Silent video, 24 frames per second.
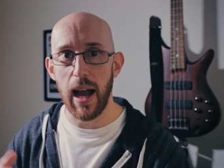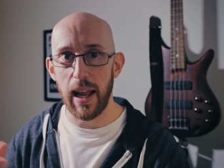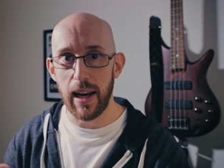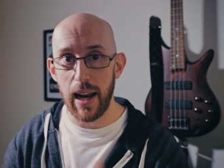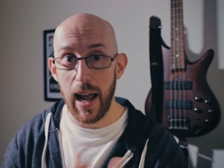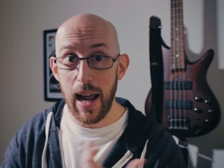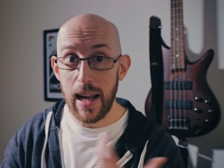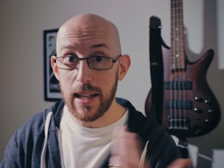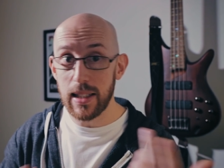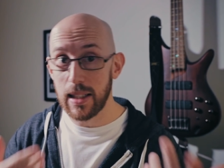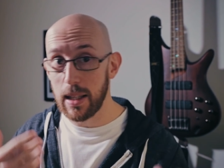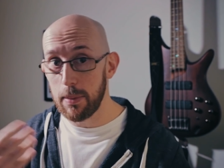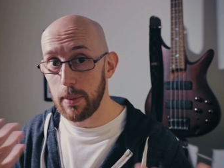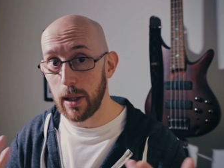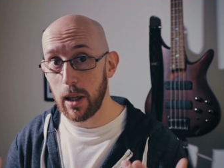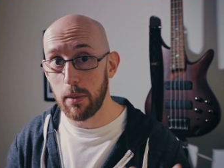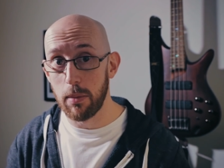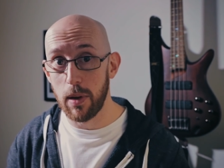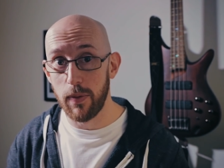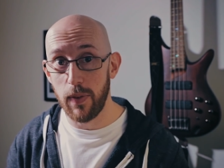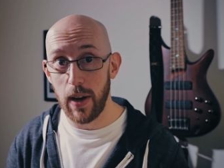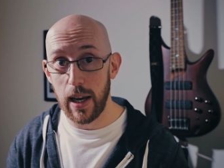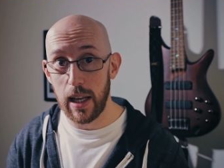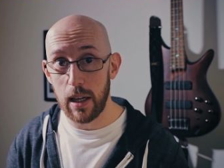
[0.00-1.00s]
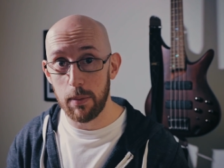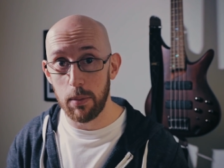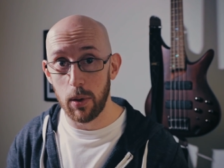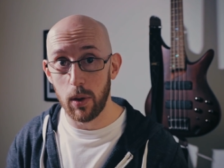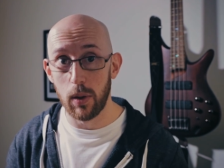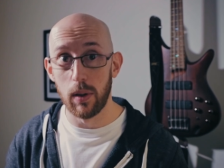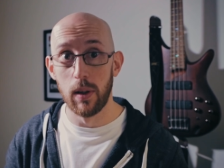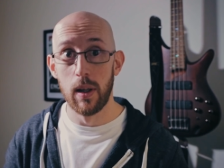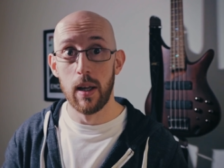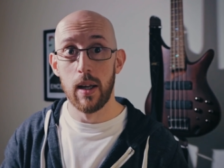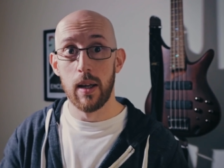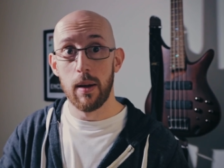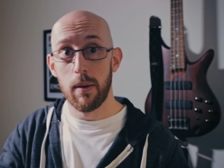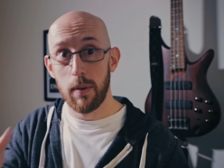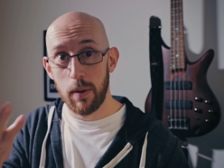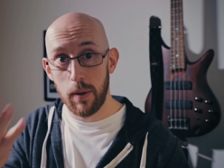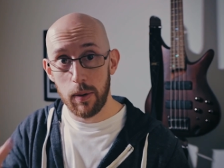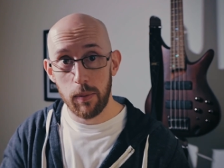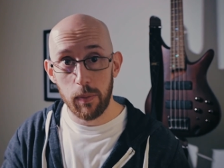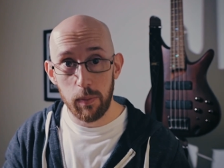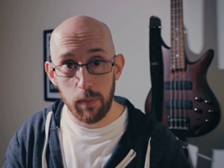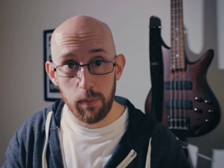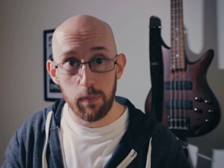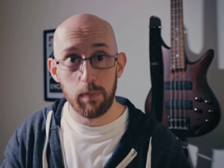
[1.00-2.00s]
and as they become available,
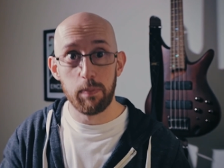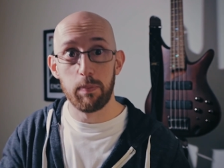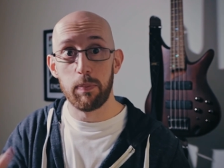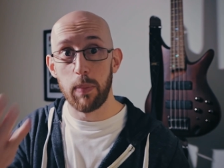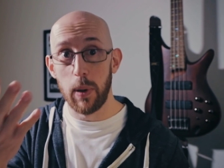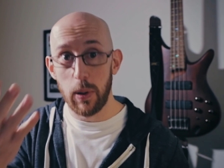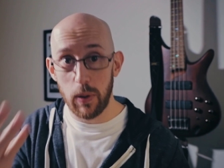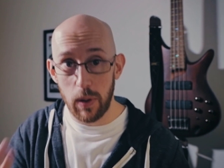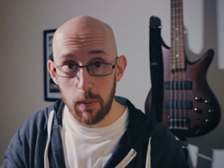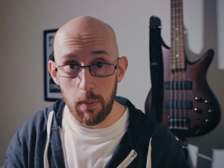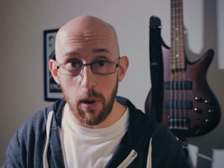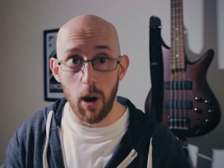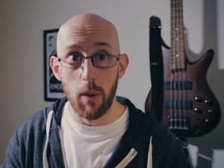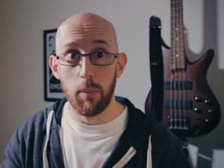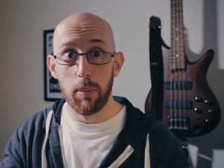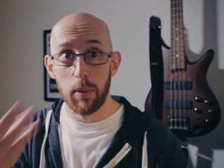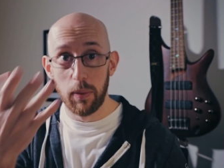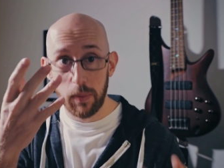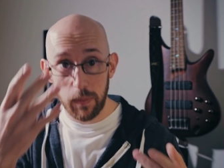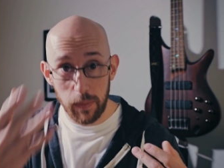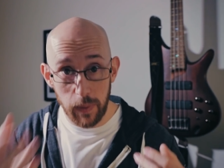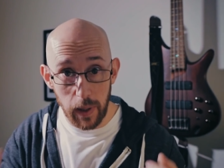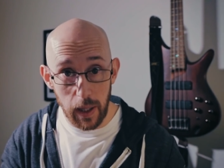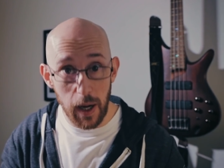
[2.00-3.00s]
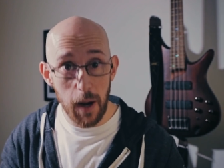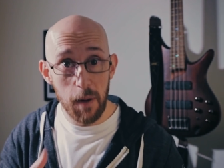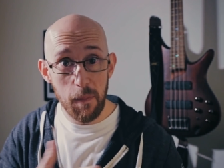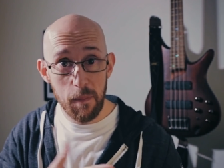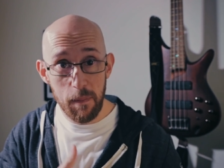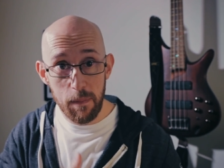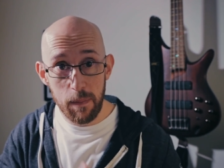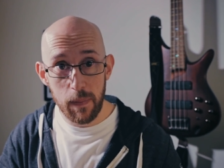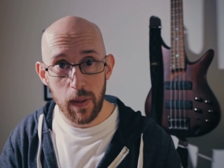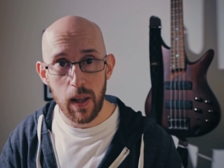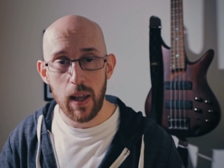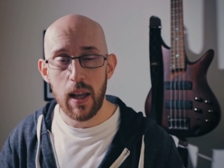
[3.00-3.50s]
boot them up, you know?